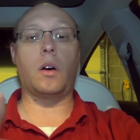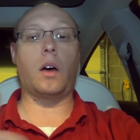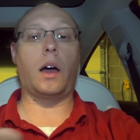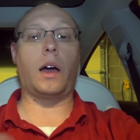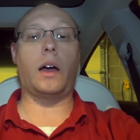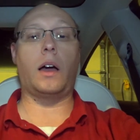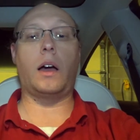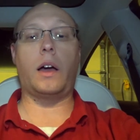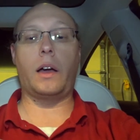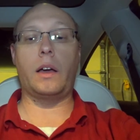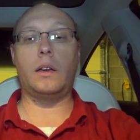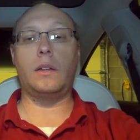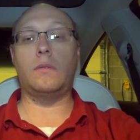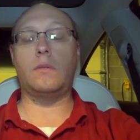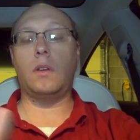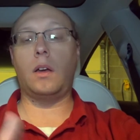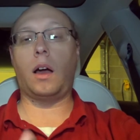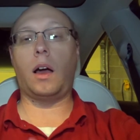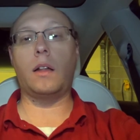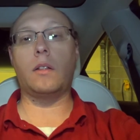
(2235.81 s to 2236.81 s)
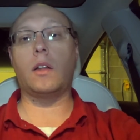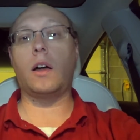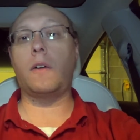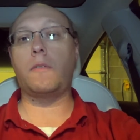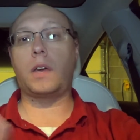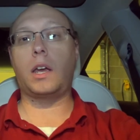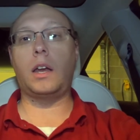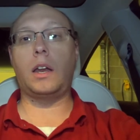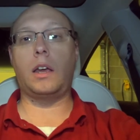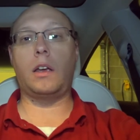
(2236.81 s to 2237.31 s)
I
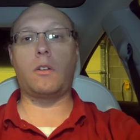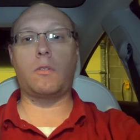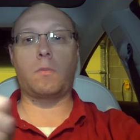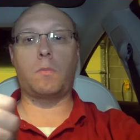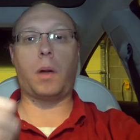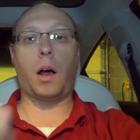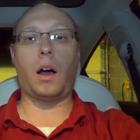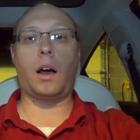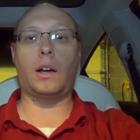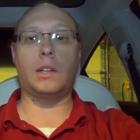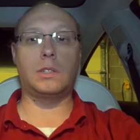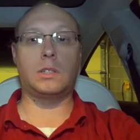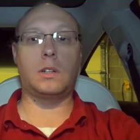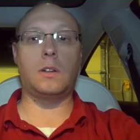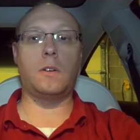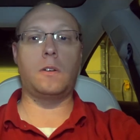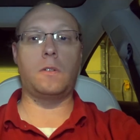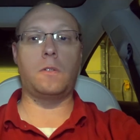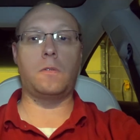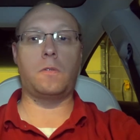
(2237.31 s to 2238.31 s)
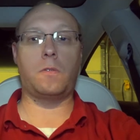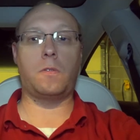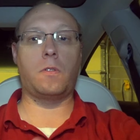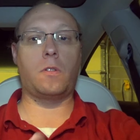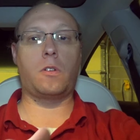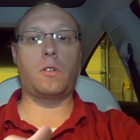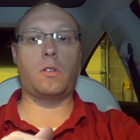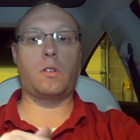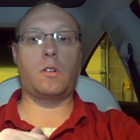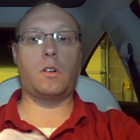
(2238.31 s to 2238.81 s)
love getting positive
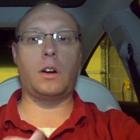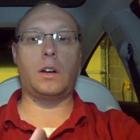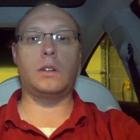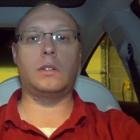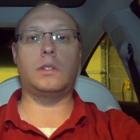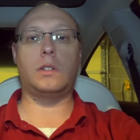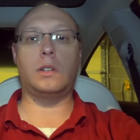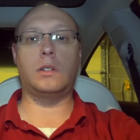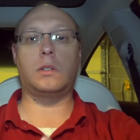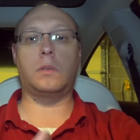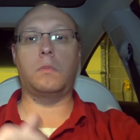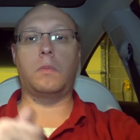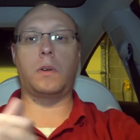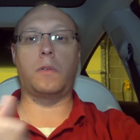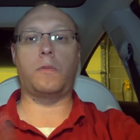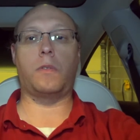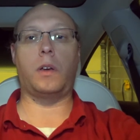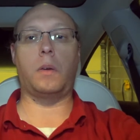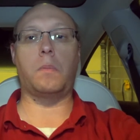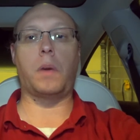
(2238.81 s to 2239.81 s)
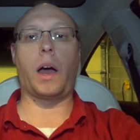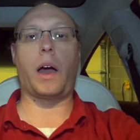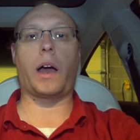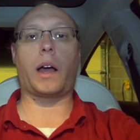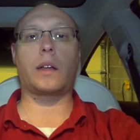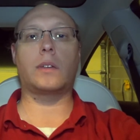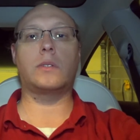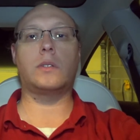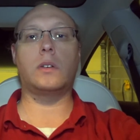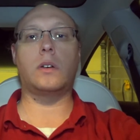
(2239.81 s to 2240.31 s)
criticism and
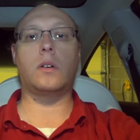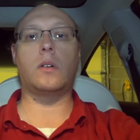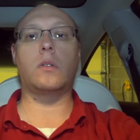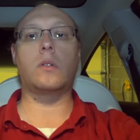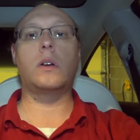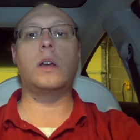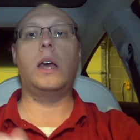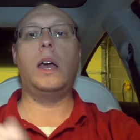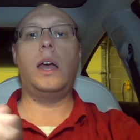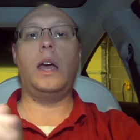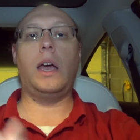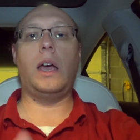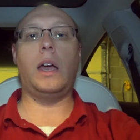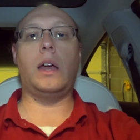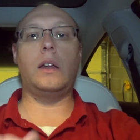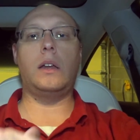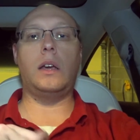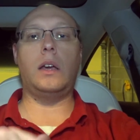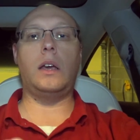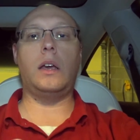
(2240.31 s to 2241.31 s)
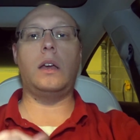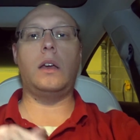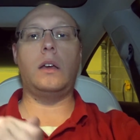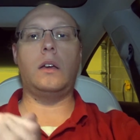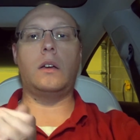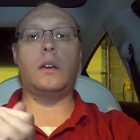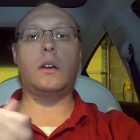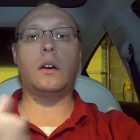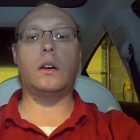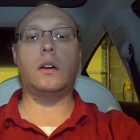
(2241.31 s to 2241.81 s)
feedback. So any
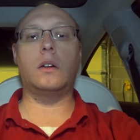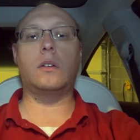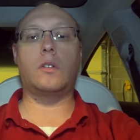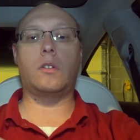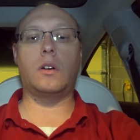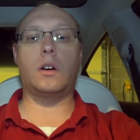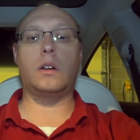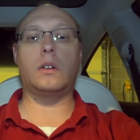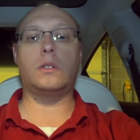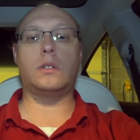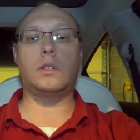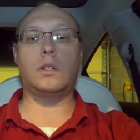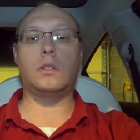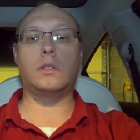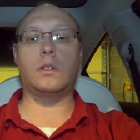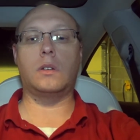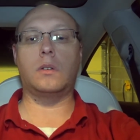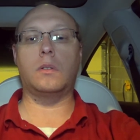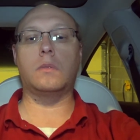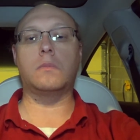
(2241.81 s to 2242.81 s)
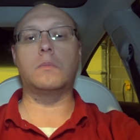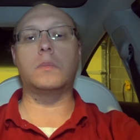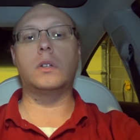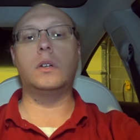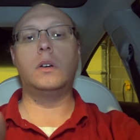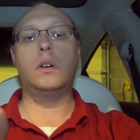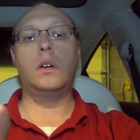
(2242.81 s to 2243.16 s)
good criticism,